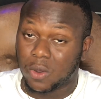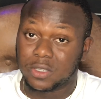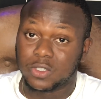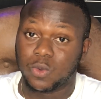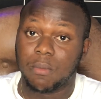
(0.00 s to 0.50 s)

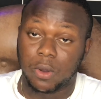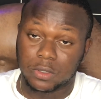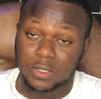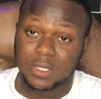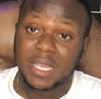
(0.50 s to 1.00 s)
coins were
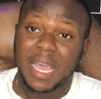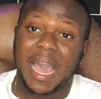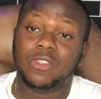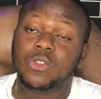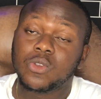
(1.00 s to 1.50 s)
burned,
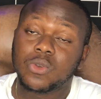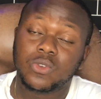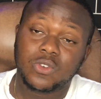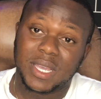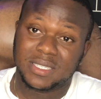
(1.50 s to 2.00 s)
and
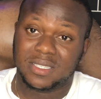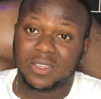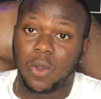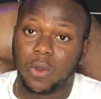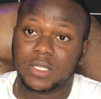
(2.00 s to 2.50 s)
new UST
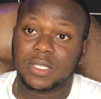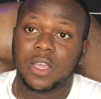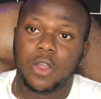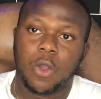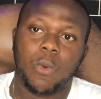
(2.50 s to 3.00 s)
coins
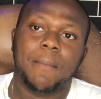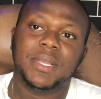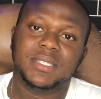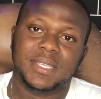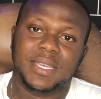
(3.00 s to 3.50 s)
were
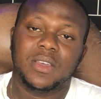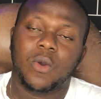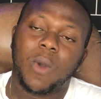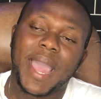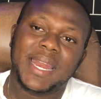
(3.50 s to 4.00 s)
minted.
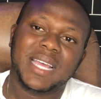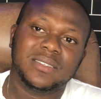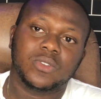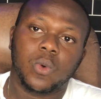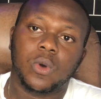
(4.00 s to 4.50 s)
Why? That is
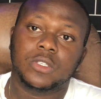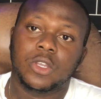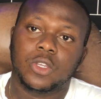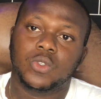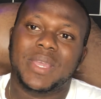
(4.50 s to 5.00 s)
to
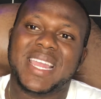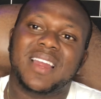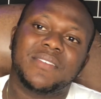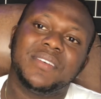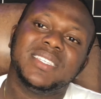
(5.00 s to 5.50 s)
what? To
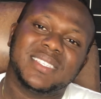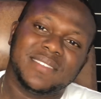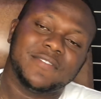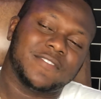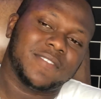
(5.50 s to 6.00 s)
increase
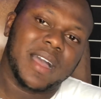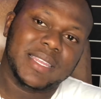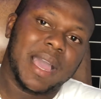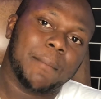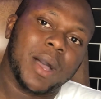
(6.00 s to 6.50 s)

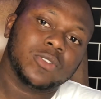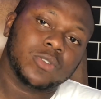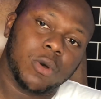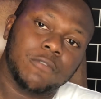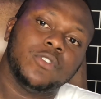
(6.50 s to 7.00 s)
the amount
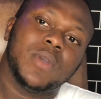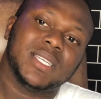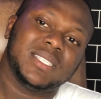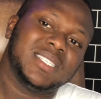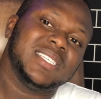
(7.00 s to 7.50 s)
of
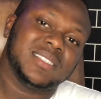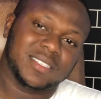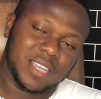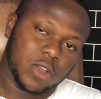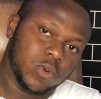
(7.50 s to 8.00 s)
UST in
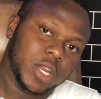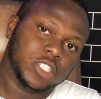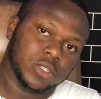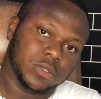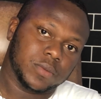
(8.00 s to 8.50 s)

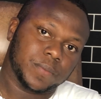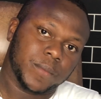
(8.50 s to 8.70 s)
circulation,